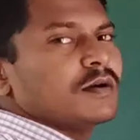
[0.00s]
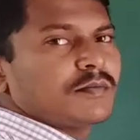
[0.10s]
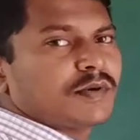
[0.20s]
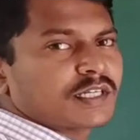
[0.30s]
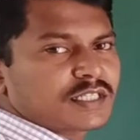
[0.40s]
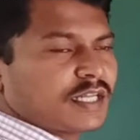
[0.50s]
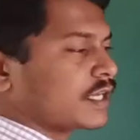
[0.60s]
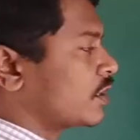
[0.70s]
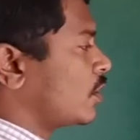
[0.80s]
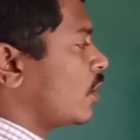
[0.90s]
first
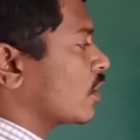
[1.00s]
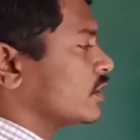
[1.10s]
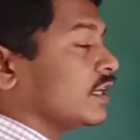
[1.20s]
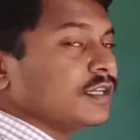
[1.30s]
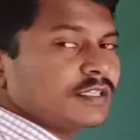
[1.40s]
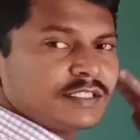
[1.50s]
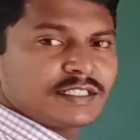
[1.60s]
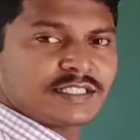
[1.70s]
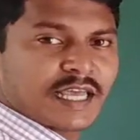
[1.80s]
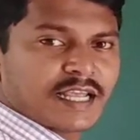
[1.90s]
layer, not the
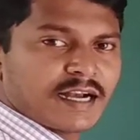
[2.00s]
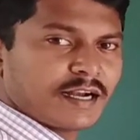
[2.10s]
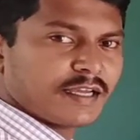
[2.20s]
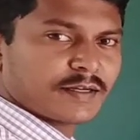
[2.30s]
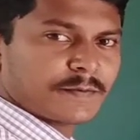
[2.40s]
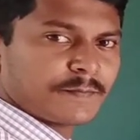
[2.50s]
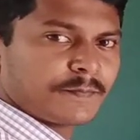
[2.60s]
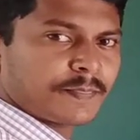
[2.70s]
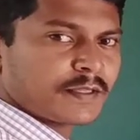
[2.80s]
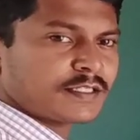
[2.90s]
second layer,
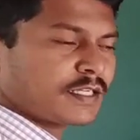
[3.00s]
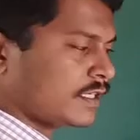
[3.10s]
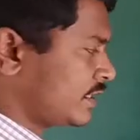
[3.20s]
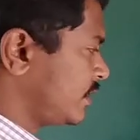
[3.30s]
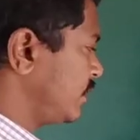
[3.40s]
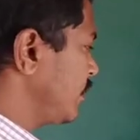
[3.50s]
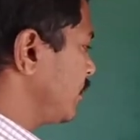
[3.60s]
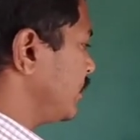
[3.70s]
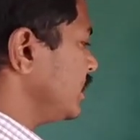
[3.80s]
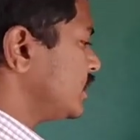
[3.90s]
isn't it?
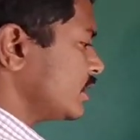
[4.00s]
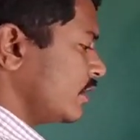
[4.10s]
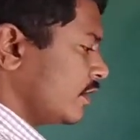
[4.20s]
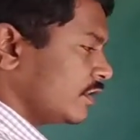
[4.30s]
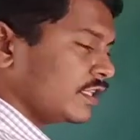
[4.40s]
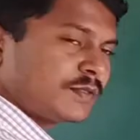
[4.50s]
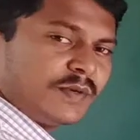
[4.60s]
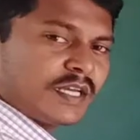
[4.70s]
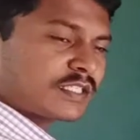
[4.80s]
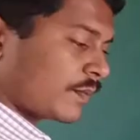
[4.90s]
Means the
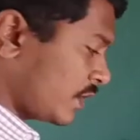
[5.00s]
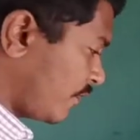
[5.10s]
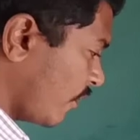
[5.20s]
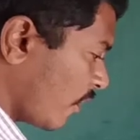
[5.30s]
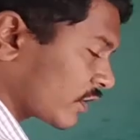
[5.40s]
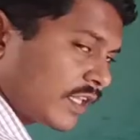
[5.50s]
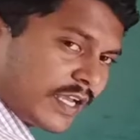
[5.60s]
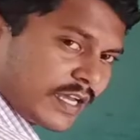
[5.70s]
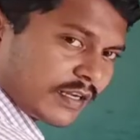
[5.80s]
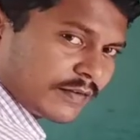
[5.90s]
spheres of the fourth
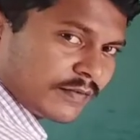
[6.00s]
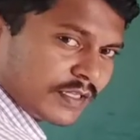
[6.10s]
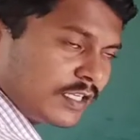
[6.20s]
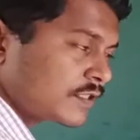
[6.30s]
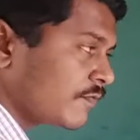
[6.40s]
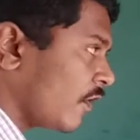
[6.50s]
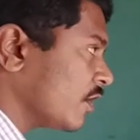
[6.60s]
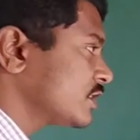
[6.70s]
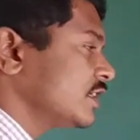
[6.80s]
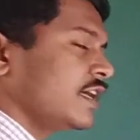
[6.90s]
layer
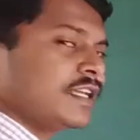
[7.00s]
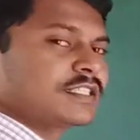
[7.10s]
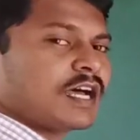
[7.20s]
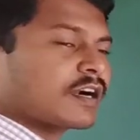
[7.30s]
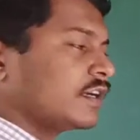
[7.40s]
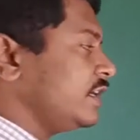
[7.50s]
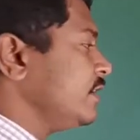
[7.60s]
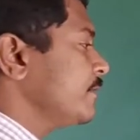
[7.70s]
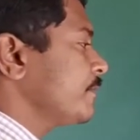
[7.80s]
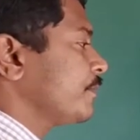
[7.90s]
falls exactly
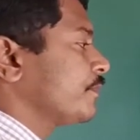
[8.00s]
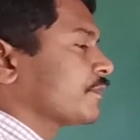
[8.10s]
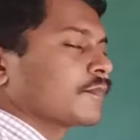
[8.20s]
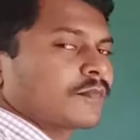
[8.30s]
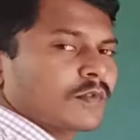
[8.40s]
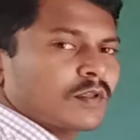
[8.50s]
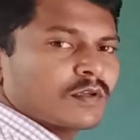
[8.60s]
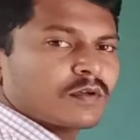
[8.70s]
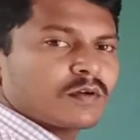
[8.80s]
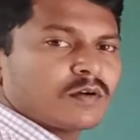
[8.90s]

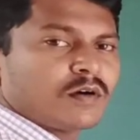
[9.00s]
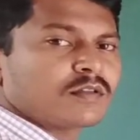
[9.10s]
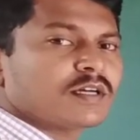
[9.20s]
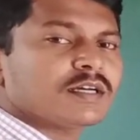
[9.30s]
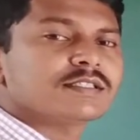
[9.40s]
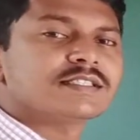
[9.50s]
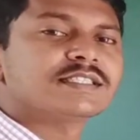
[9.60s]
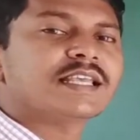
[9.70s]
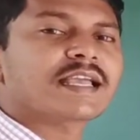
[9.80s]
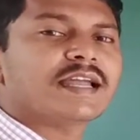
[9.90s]
on the
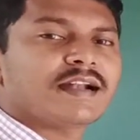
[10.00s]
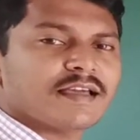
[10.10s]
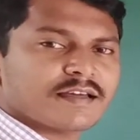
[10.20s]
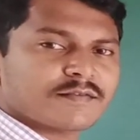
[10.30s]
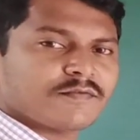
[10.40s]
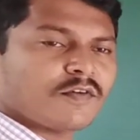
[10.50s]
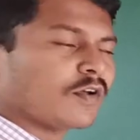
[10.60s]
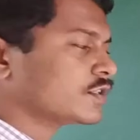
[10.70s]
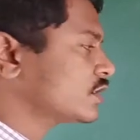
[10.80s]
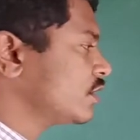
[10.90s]
second layer,
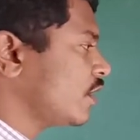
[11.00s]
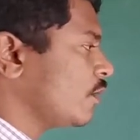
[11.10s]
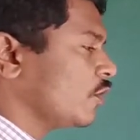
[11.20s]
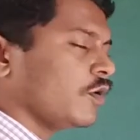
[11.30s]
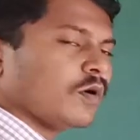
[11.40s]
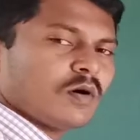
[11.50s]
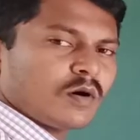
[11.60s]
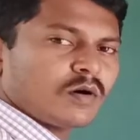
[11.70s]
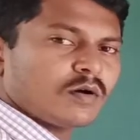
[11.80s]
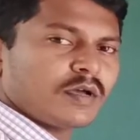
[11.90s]
falls above
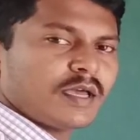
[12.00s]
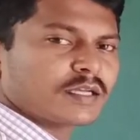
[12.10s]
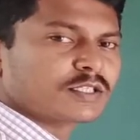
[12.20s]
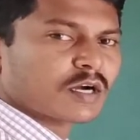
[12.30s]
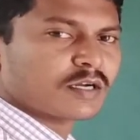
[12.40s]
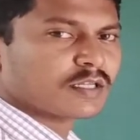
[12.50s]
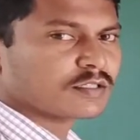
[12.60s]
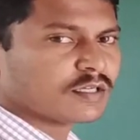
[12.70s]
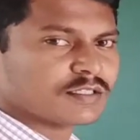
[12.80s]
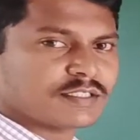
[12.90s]
exactly on
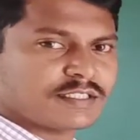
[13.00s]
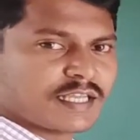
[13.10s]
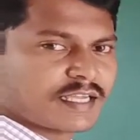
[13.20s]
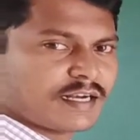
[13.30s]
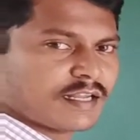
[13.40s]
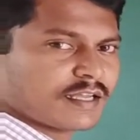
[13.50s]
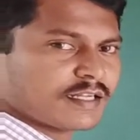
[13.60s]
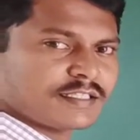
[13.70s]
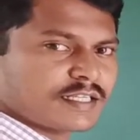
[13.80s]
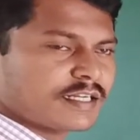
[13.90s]
the second layer,
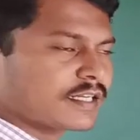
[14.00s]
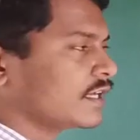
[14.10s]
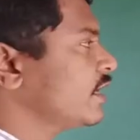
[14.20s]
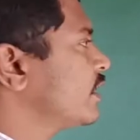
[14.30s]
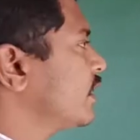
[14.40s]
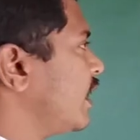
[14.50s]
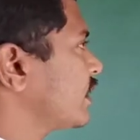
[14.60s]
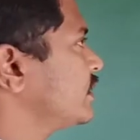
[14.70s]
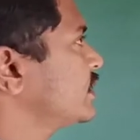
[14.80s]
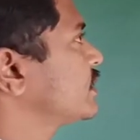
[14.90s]
isn't it?
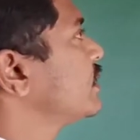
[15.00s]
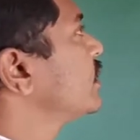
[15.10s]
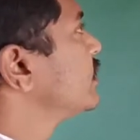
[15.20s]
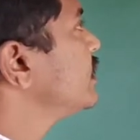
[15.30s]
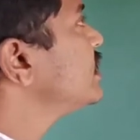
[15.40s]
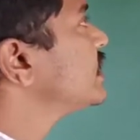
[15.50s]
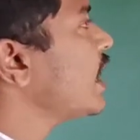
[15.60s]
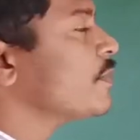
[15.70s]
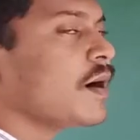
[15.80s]
Like this. This type